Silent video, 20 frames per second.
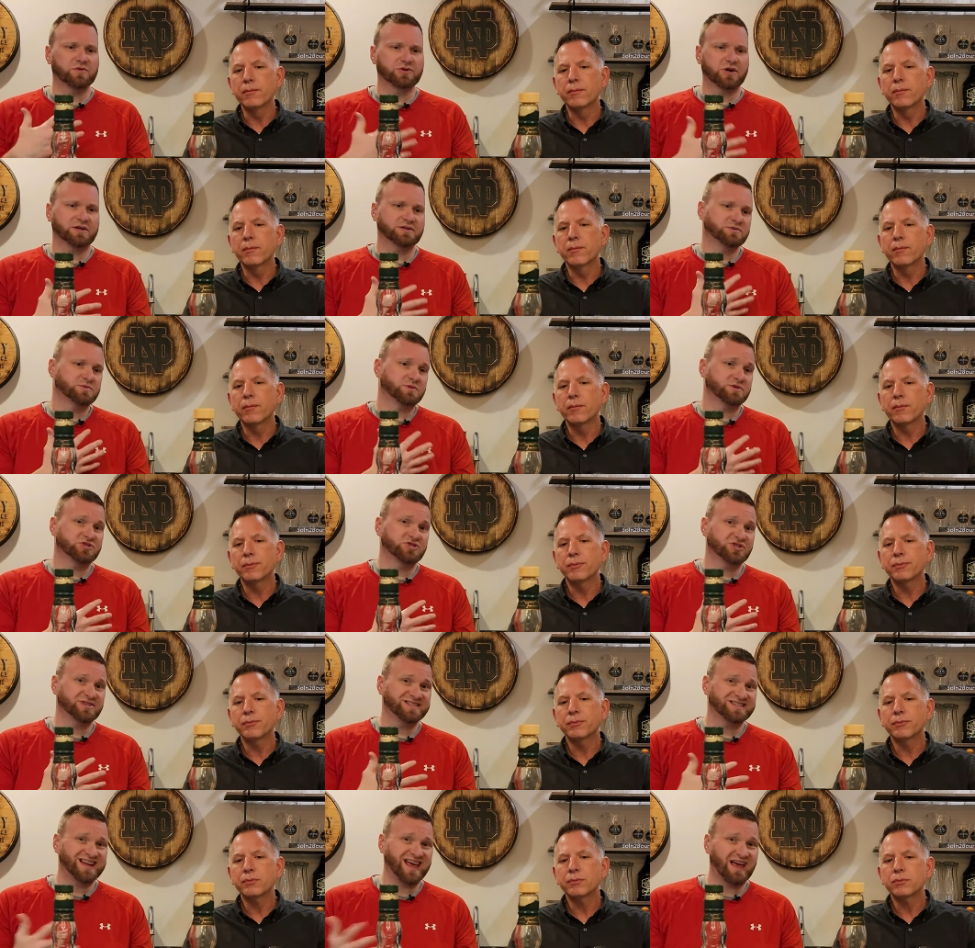Speaker 1: Trace was
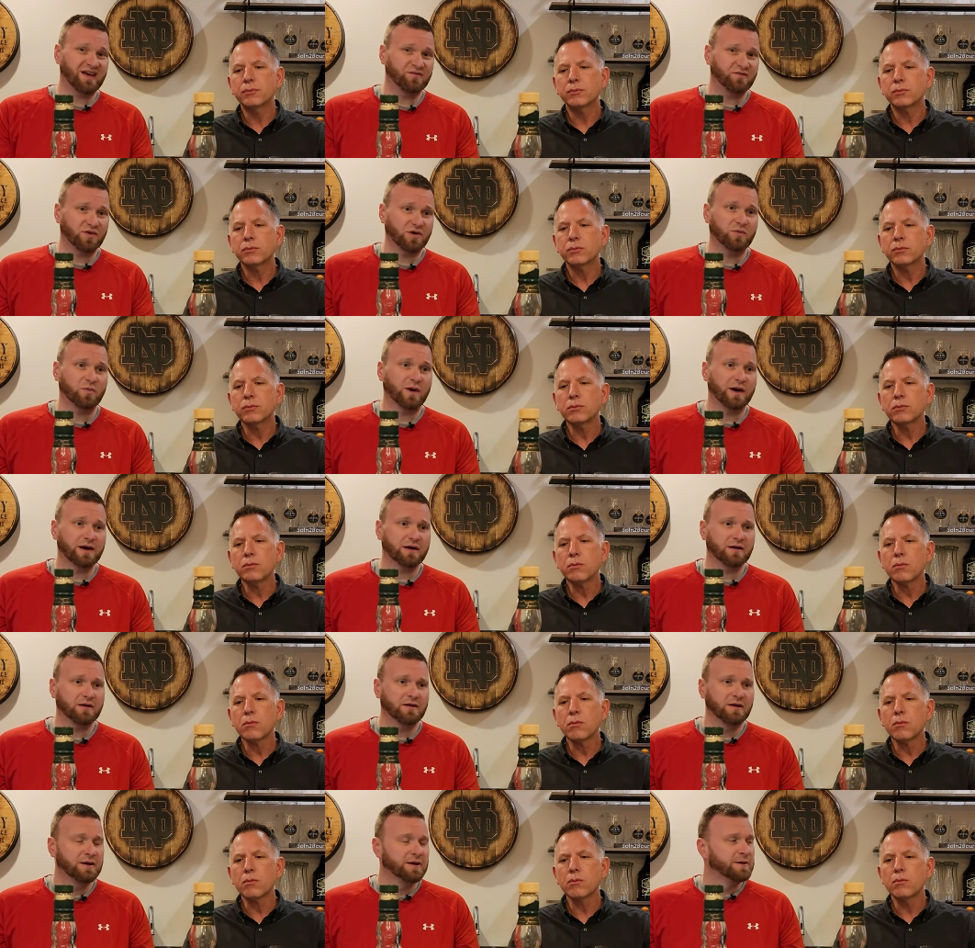just
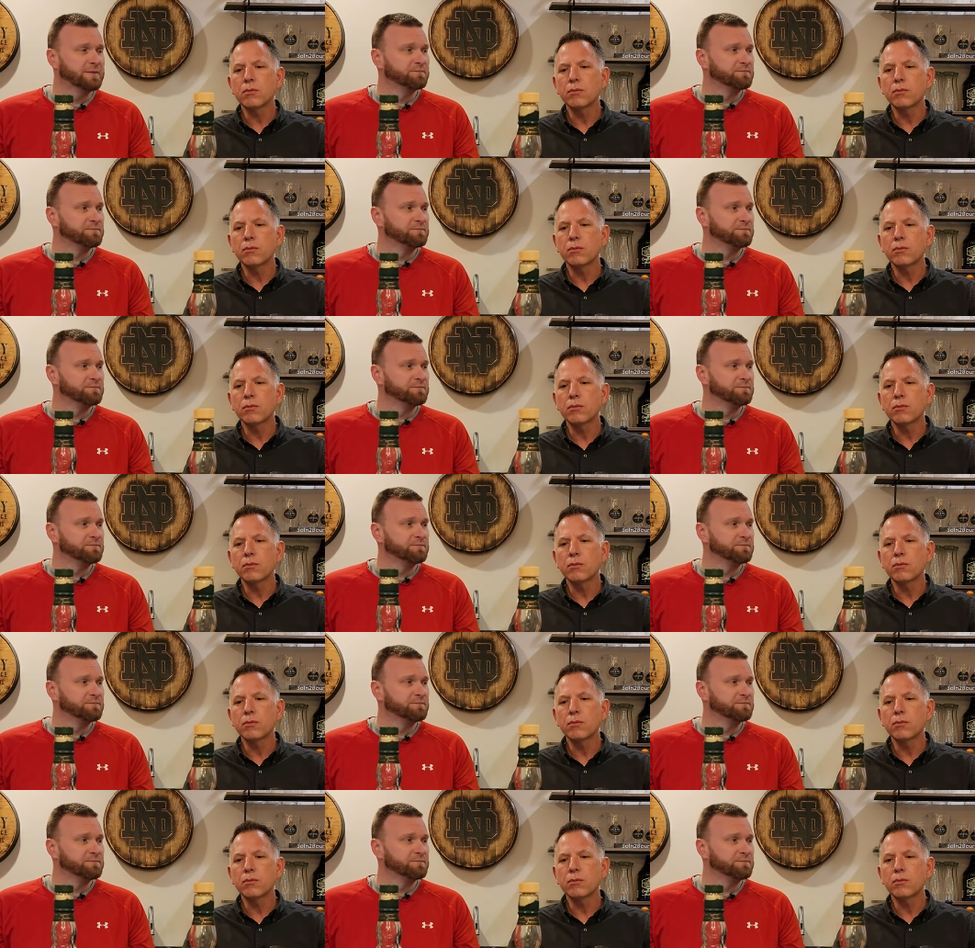everywhere.